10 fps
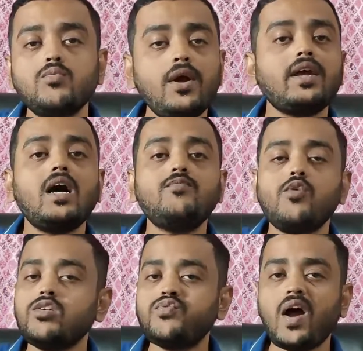wake up
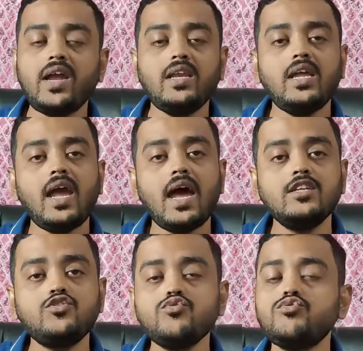one fine day
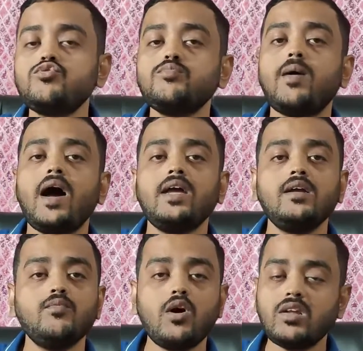and choose to
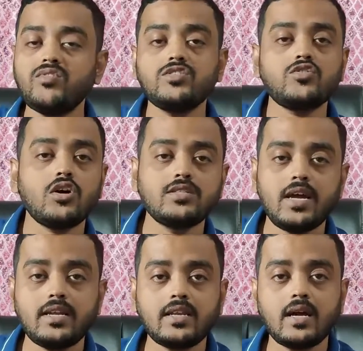buy whatever stock
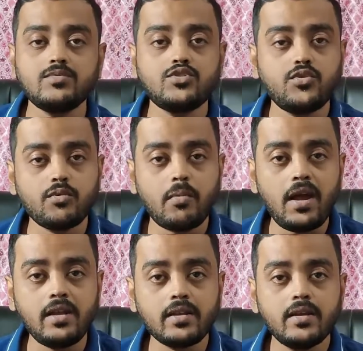that comes to your
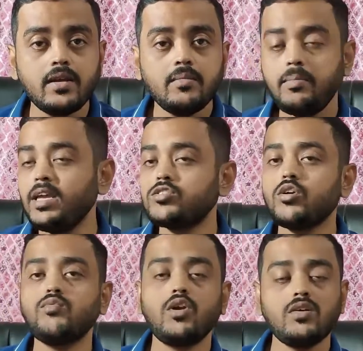mind based
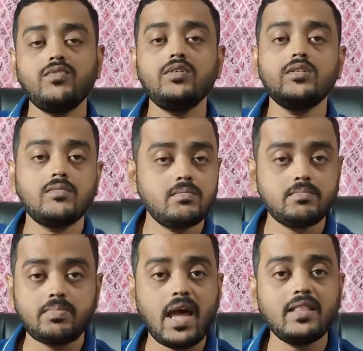on whatever
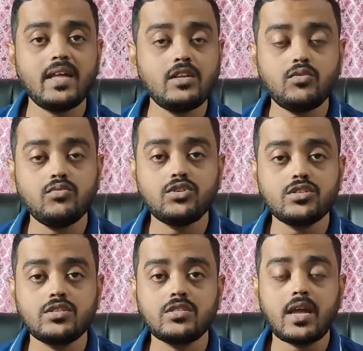plan that you
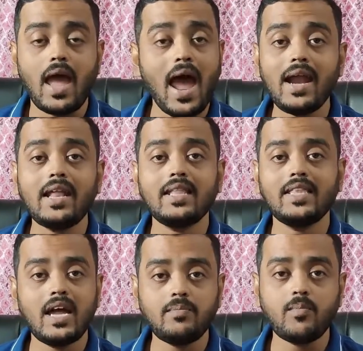just had at
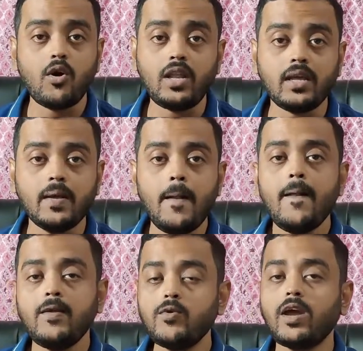that morning.
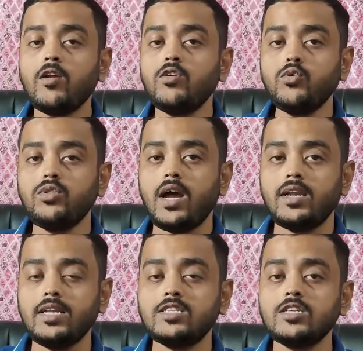You cannot do
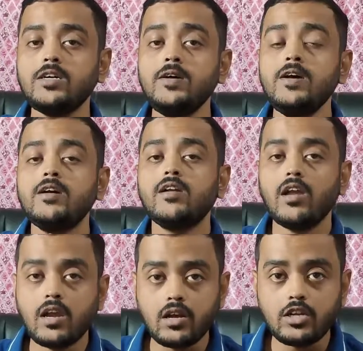that. It's a
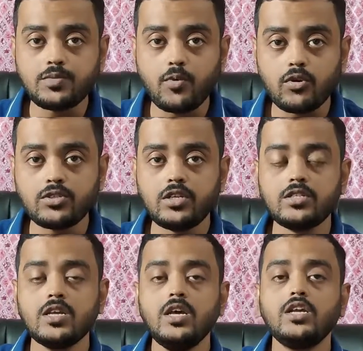rigorous
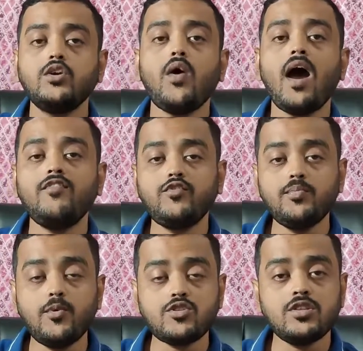process. You have to
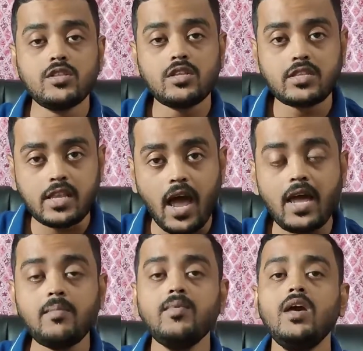put in the
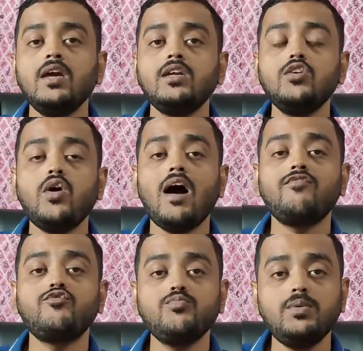time, you
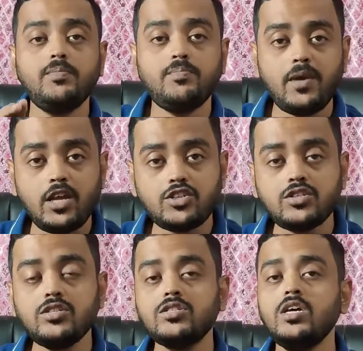have to be
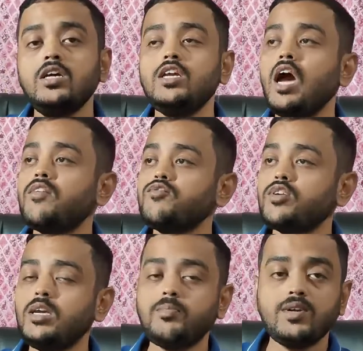patient, you have to
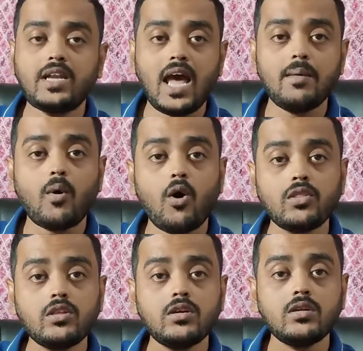keep a tab
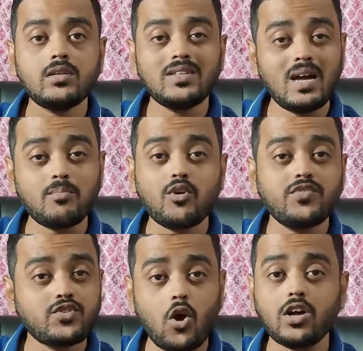on the number
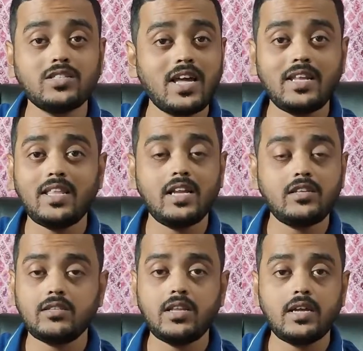of stocks
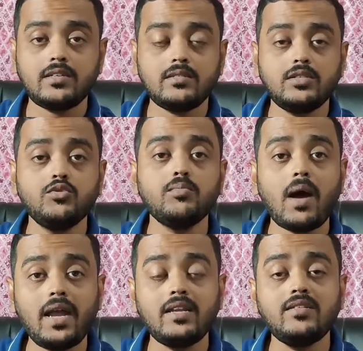that you
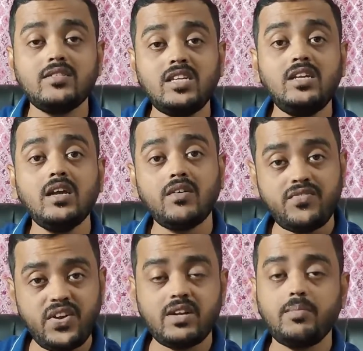might see a
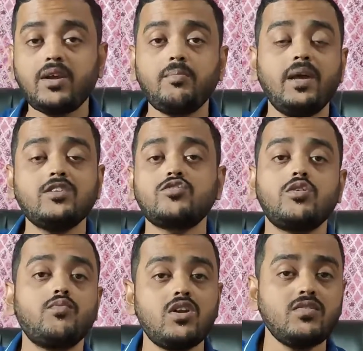fit based
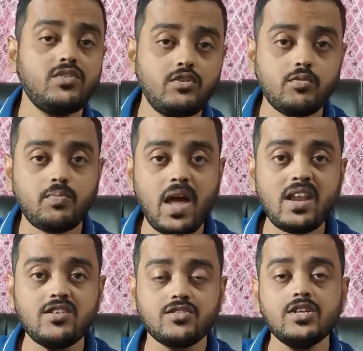on whatever your
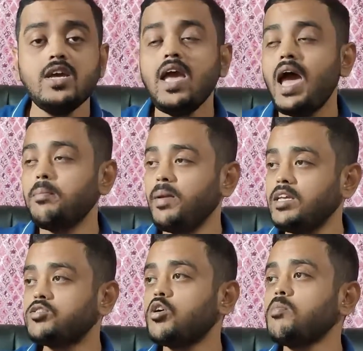plan is. And
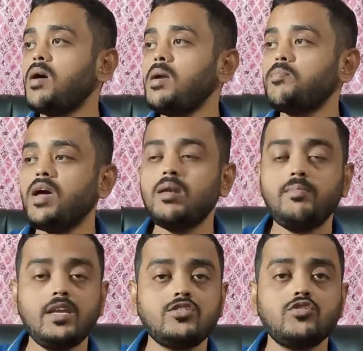based on my plan,
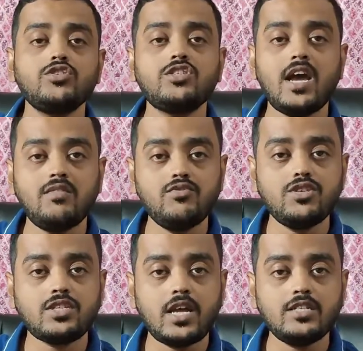based on Stan
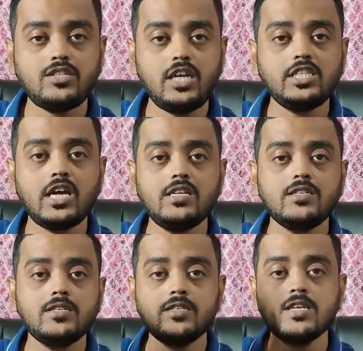Weinstein's stage
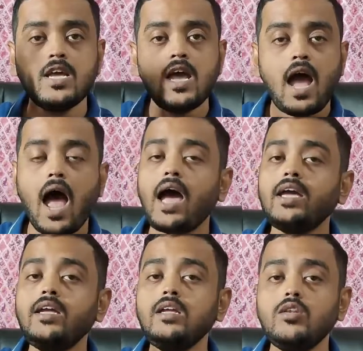analysis,
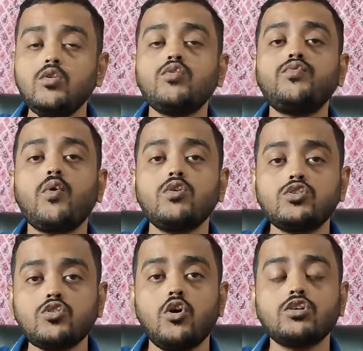I look for
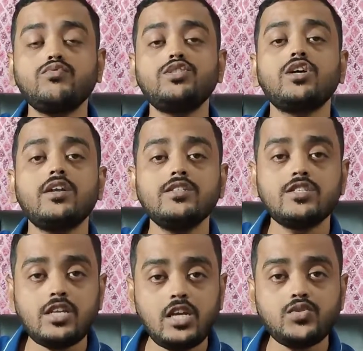stocks which are in
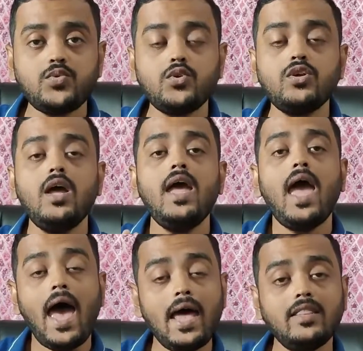stage 4
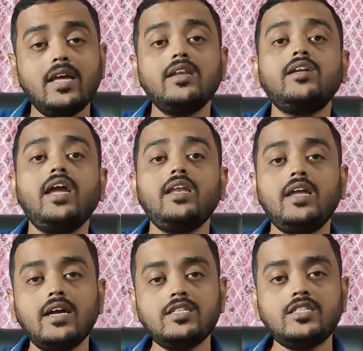and then
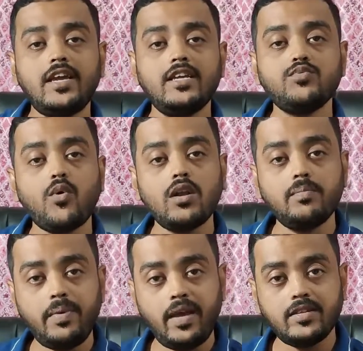creating a stage
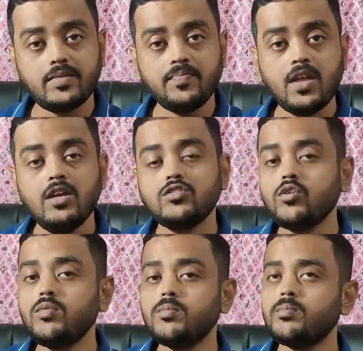1 base.
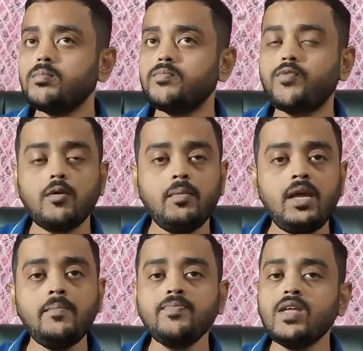So for
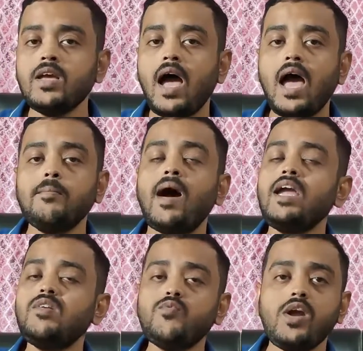me, I
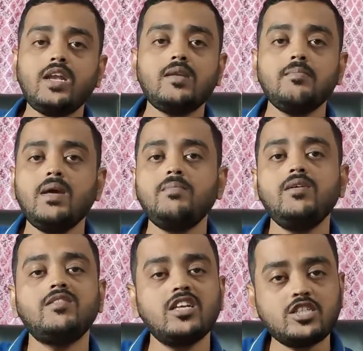might wait
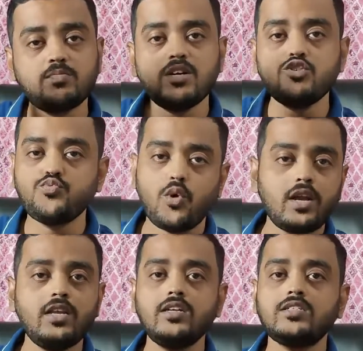maybe 6 months,
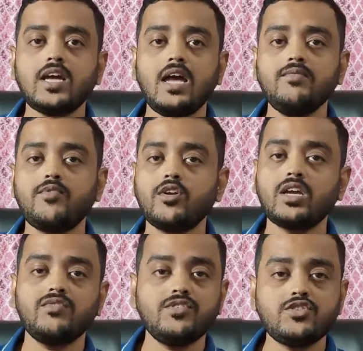1 year time for a
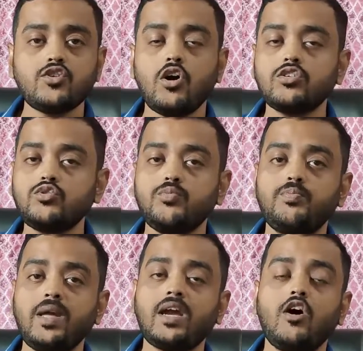given stock to
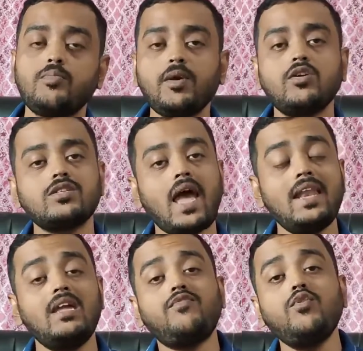break out,
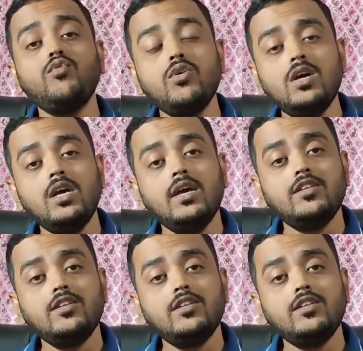and if you